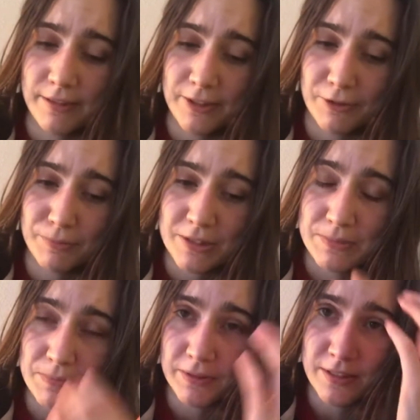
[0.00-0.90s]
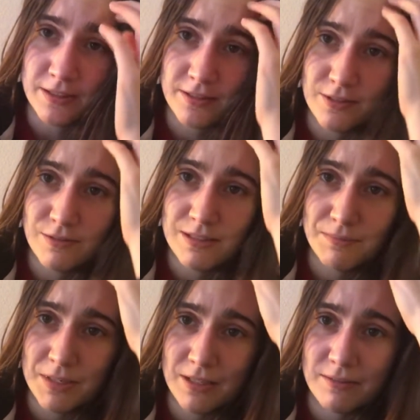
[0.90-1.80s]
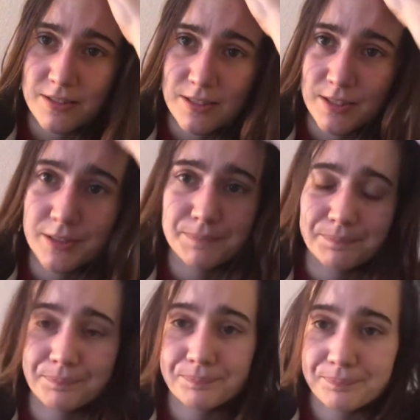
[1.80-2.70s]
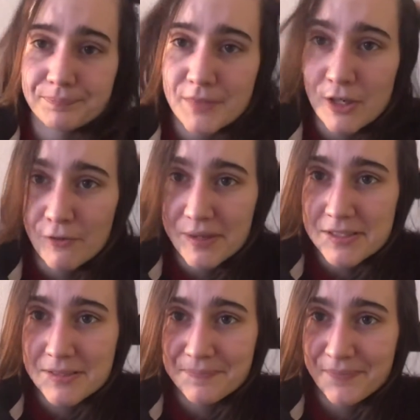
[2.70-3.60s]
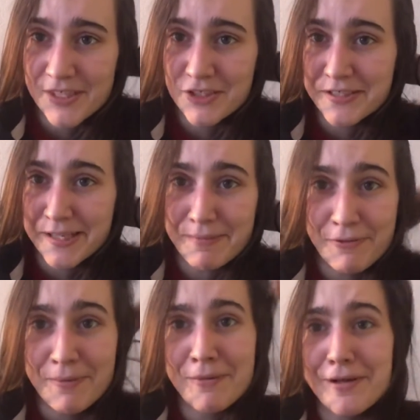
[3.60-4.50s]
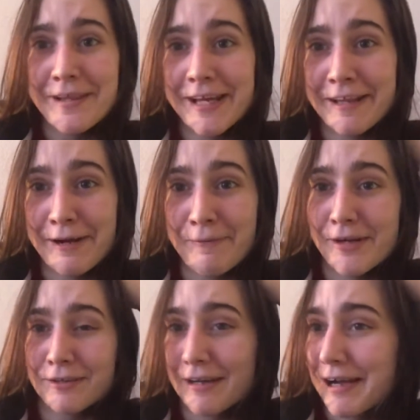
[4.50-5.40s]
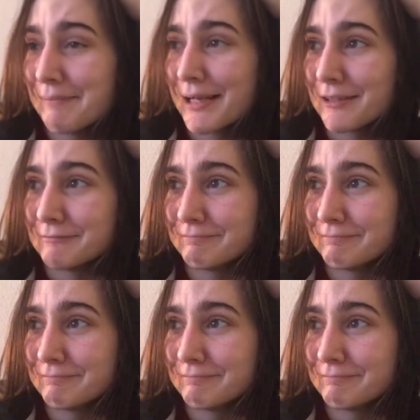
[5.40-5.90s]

hope this book continues to be this good. Or otherwise, there's just gonna be one more thing that I want to cry about.